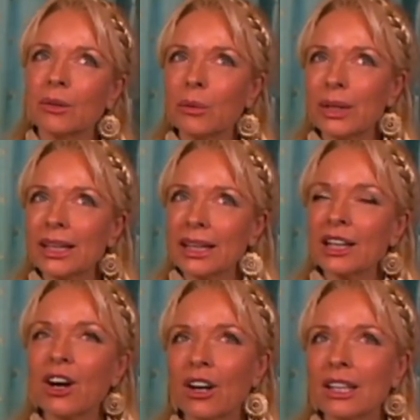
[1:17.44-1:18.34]
we
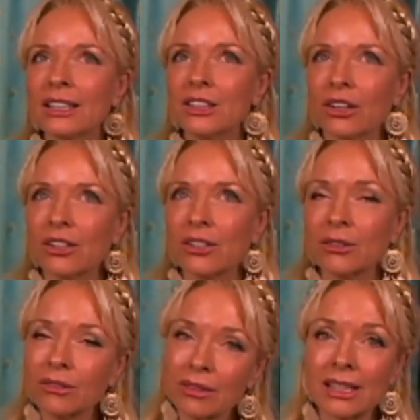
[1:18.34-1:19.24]
can call it
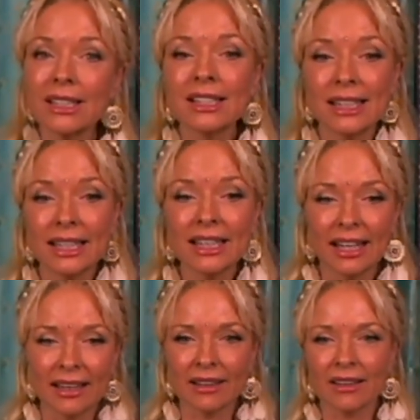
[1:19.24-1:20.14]
also a
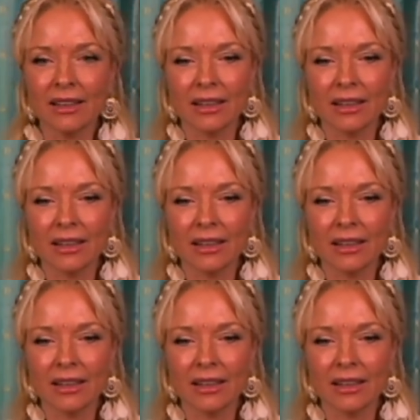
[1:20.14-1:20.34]
seeing.